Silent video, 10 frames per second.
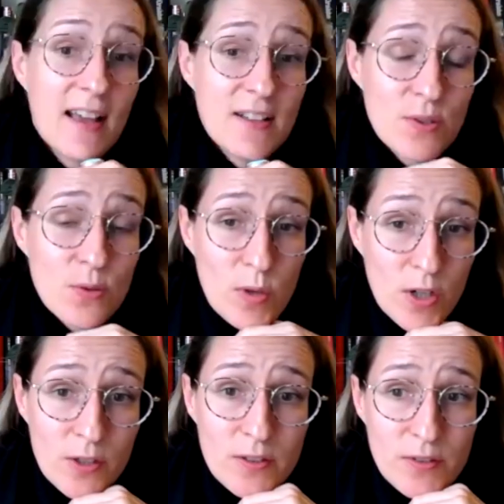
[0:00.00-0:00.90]
that's a
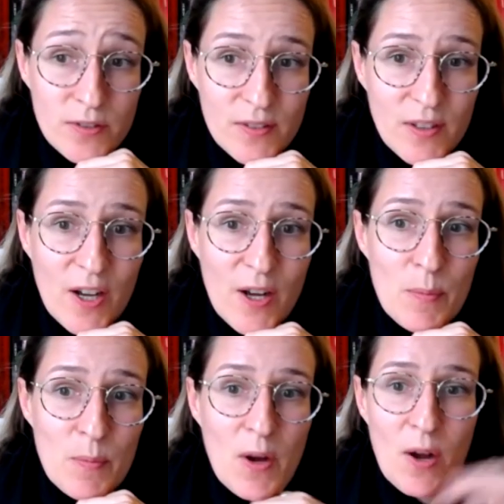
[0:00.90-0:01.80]
world,
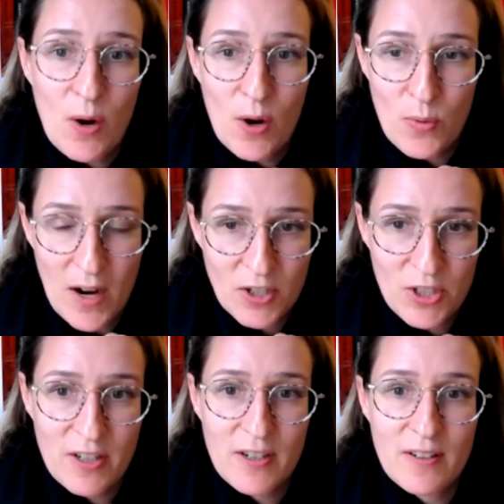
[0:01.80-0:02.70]
a
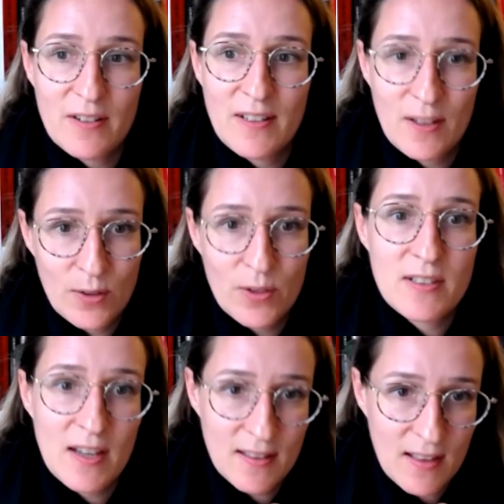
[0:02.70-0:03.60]
Russia that looks
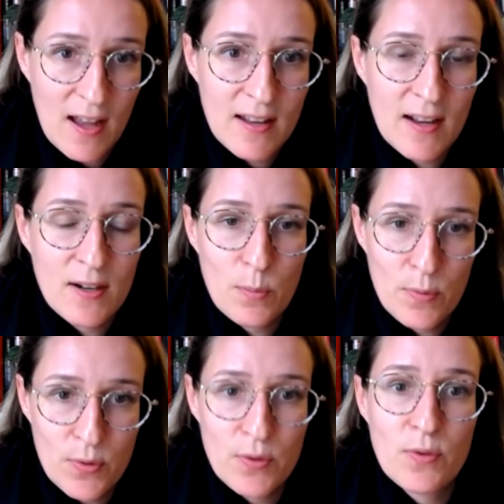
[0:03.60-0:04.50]
like that and a
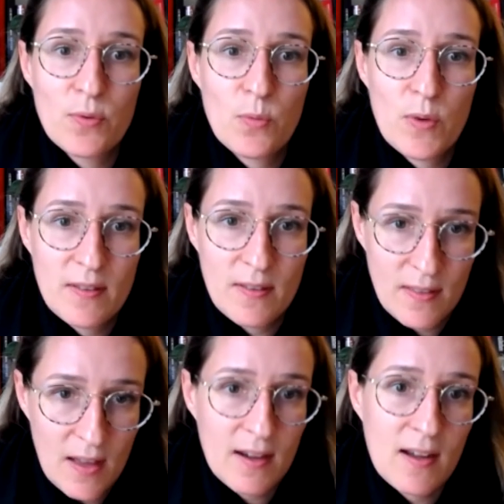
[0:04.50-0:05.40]
Putin with
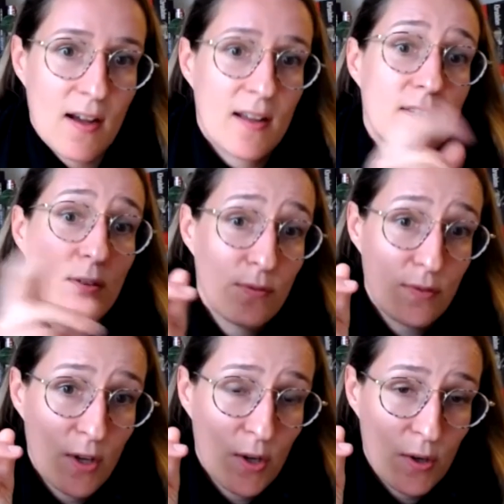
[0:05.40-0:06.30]
that kind of
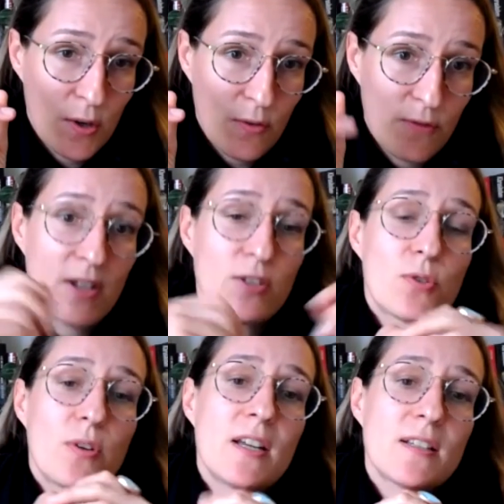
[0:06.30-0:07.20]

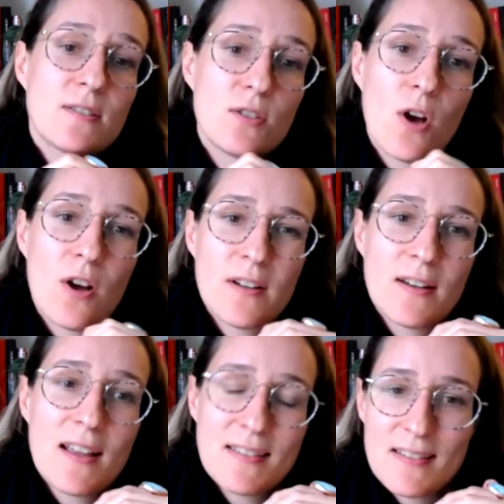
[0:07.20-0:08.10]
victory is not
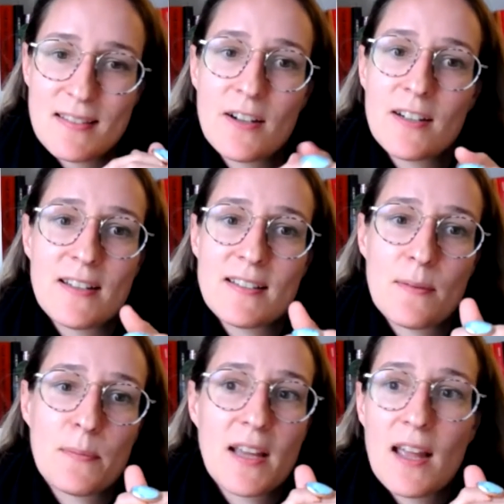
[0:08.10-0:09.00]
necessarily
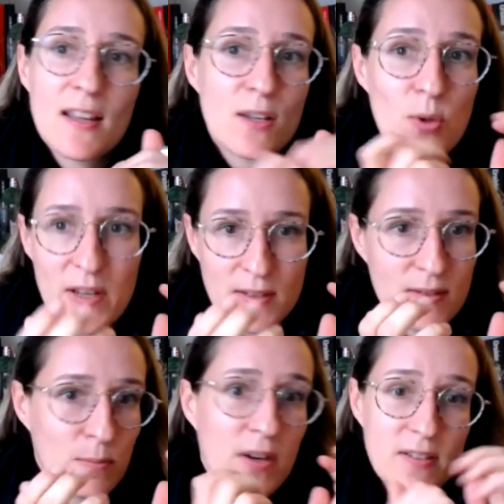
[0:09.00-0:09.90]
something any U.S.
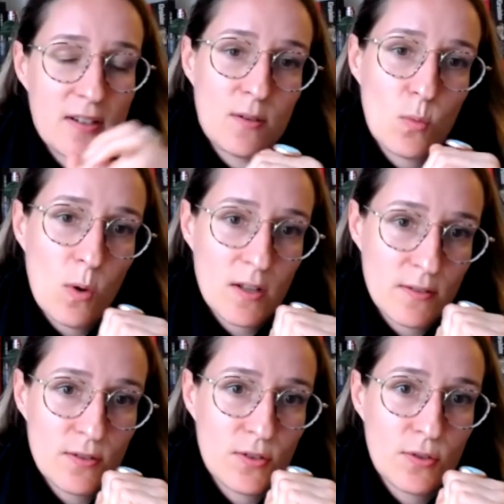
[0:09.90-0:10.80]
president
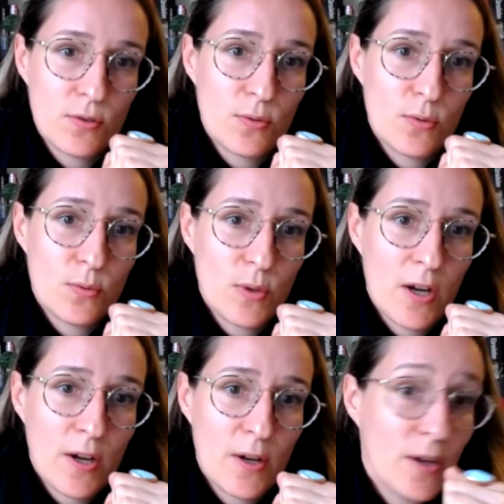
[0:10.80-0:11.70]
wants to
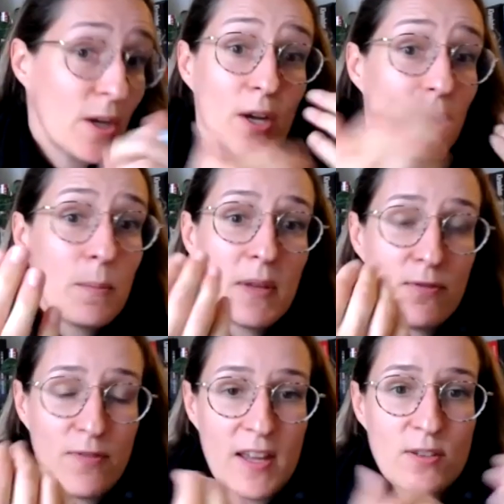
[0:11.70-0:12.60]
be
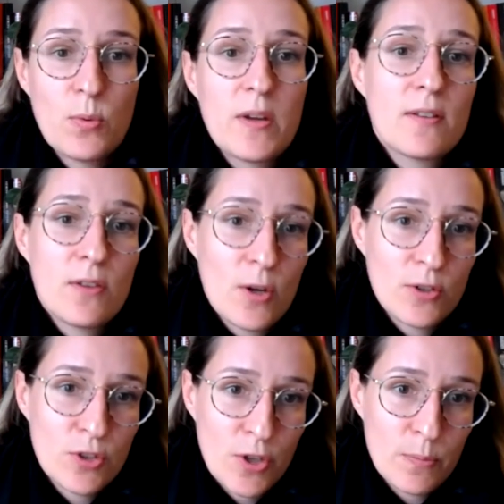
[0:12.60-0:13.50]
faced with long
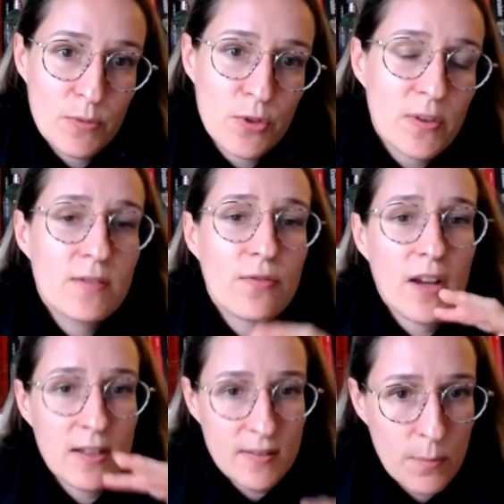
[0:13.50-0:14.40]
term. So this
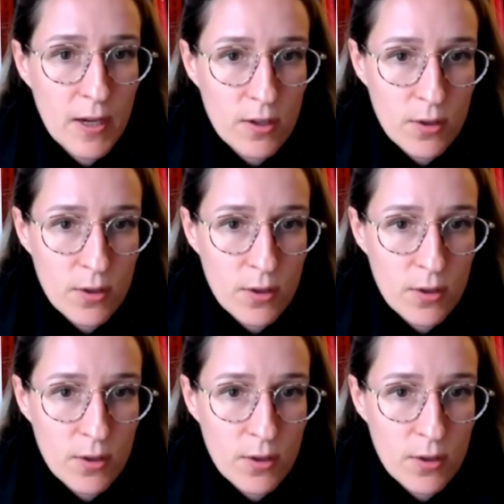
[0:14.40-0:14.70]
fight is about